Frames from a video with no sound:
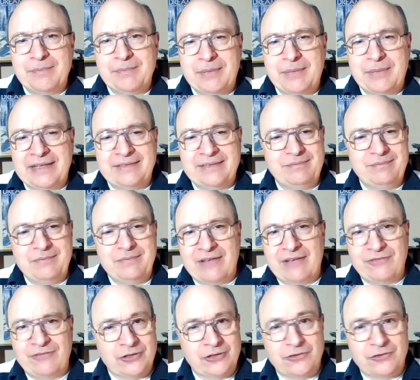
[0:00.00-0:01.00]
But
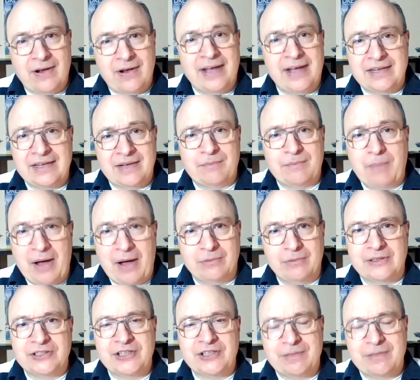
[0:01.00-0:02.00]
if you're trying to
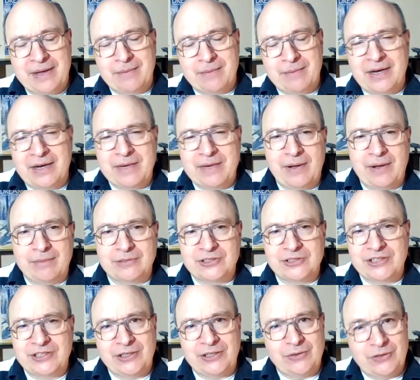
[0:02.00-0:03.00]
publish and make money
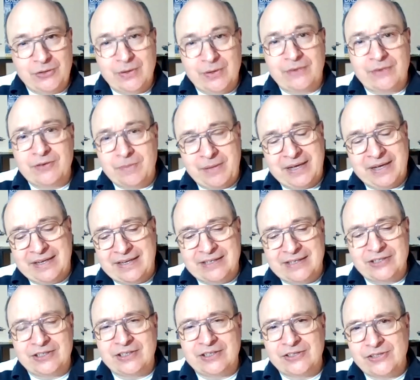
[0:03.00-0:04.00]
publishing, you do have to pay
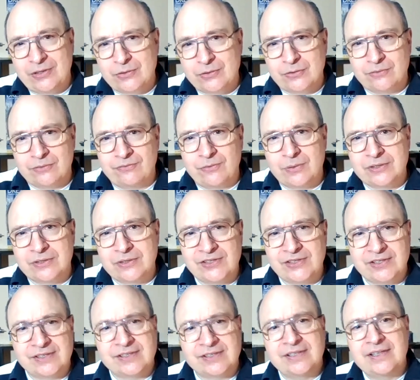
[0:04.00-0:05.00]
attention to social
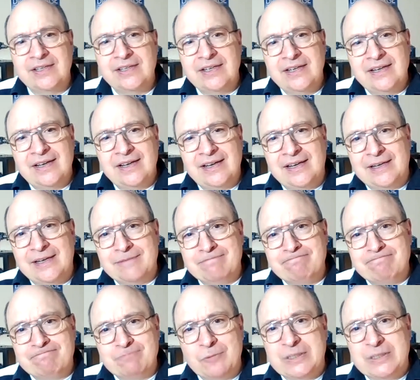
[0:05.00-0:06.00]
forces.
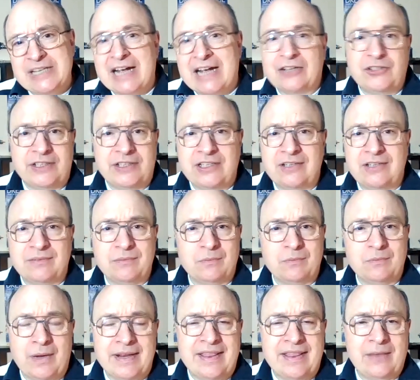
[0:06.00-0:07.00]
Which actually,
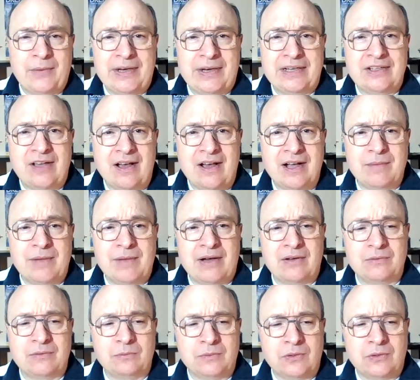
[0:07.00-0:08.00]
one thing we didn't talk
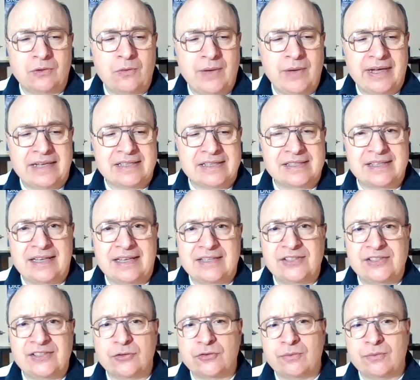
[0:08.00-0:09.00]
about real quick is like
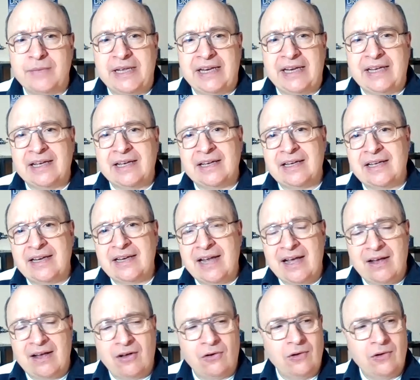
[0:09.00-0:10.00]
social media, and
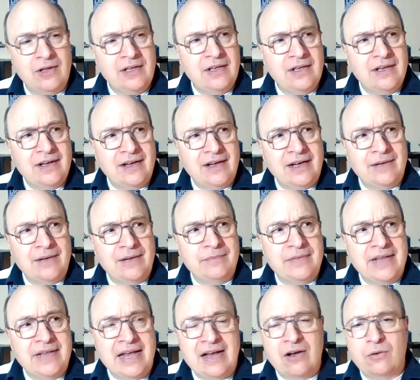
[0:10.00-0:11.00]
how
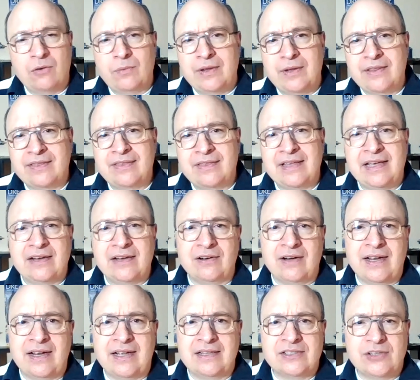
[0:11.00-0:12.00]
now with the
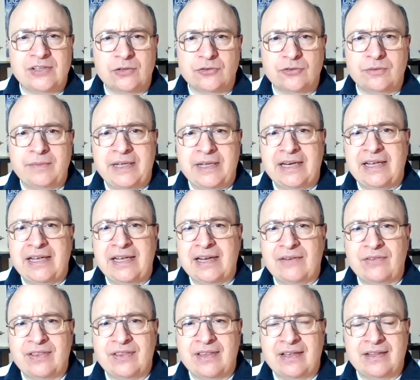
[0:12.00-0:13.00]
internet, social media and
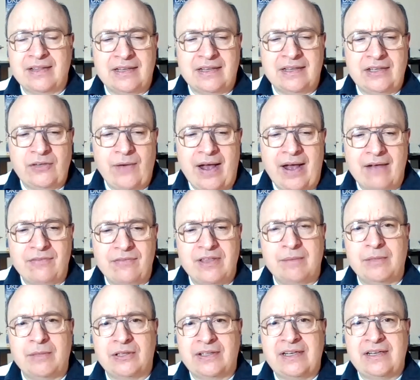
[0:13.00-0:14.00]
everything, that you have the
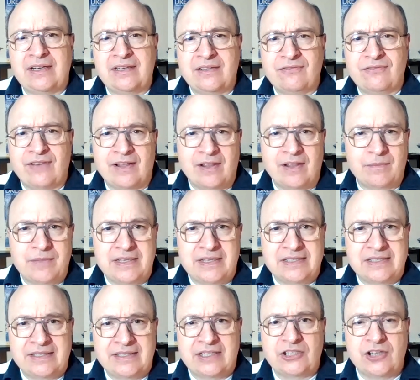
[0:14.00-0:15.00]
ability to develop
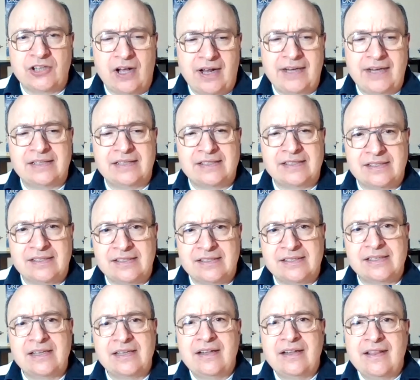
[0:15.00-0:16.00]
these niche
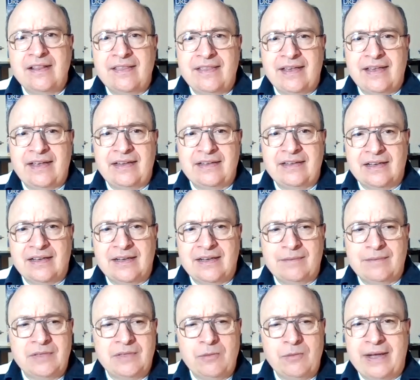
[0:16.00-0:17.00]
audiences that
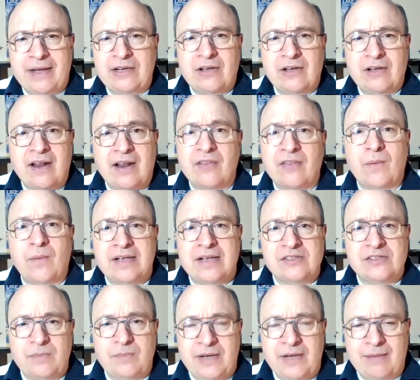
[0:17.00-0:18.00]
you might not
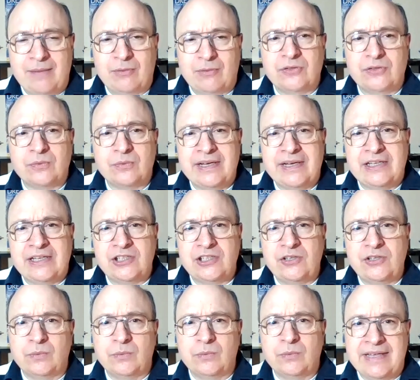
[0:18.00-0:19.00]
otherwise have been able to reach.
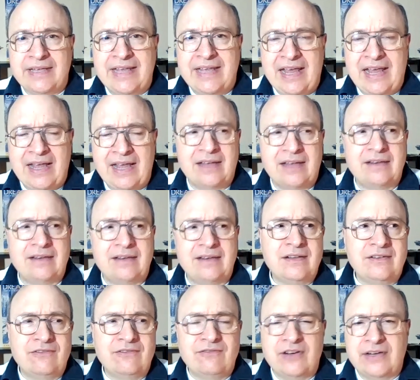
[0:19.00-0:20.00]
And you really can
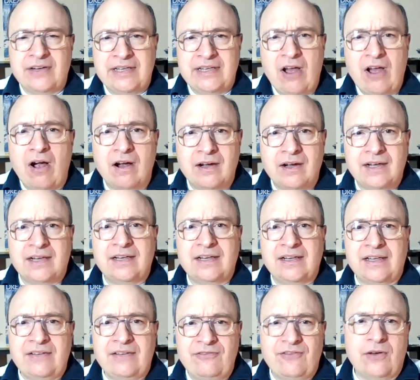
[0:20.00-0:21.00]
very
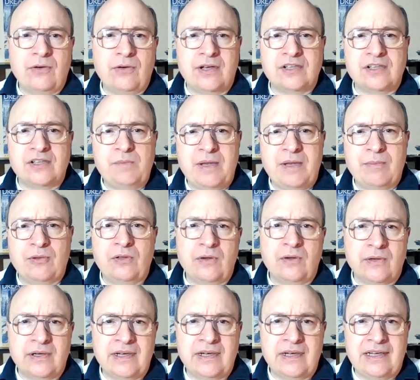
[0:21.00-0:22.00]
targetedly focus people who
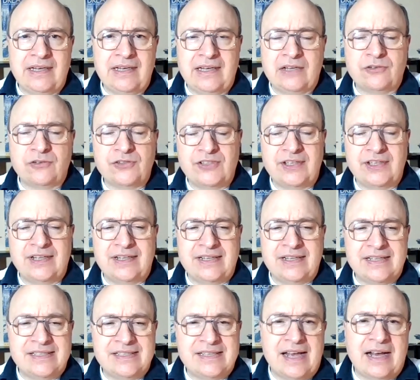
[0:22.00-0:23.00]
are interested in
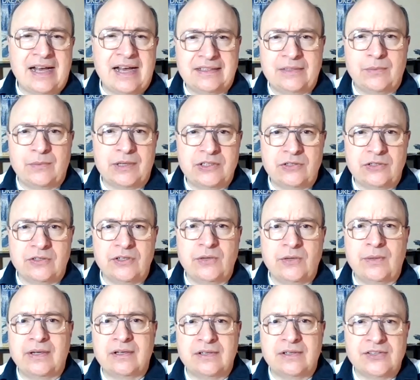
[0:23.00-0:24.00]
exactly what you're
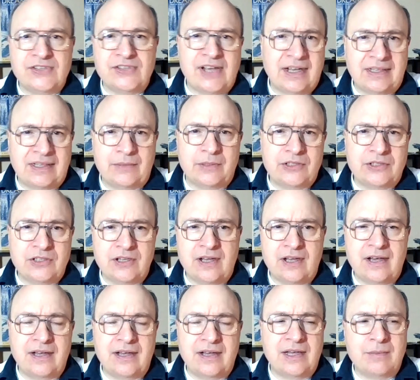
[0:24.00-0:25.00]
doing or exactly what you're
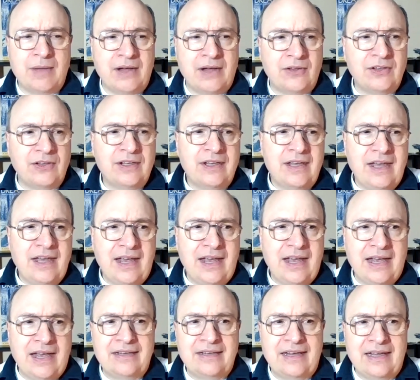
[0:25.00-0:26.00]
talking about,
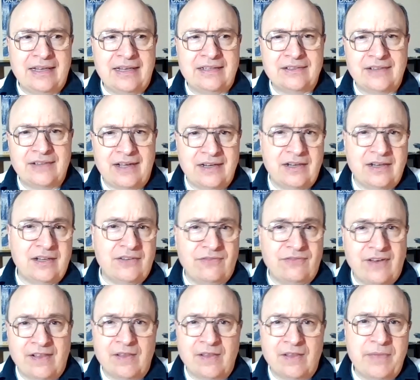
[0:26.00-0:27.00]
and kind of
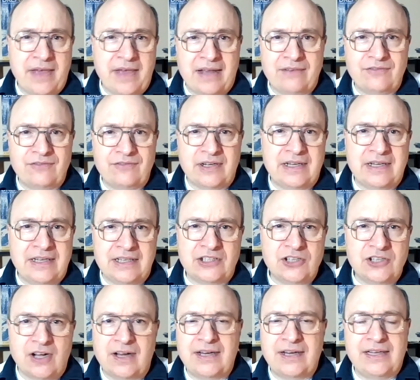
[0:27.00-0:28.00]
develop that very
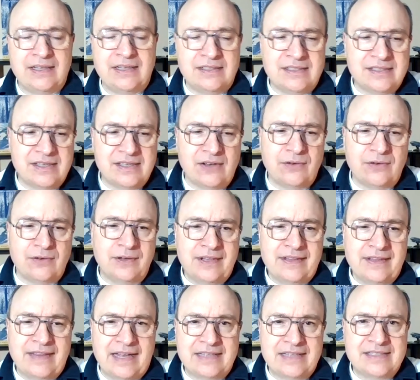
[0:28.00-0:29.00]
niche audience. So
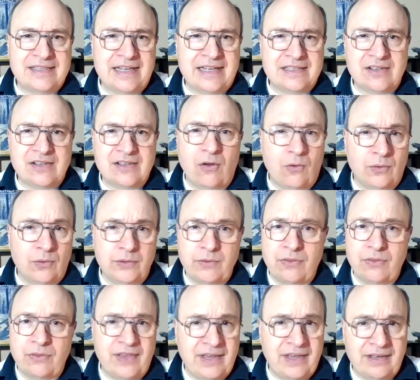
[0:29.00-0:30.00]
that's a whole new
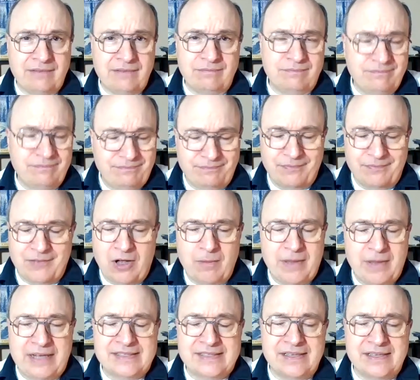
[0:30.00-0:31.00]
thing all
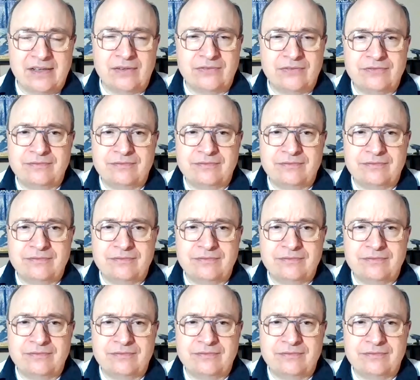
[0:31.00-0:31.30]
by itself.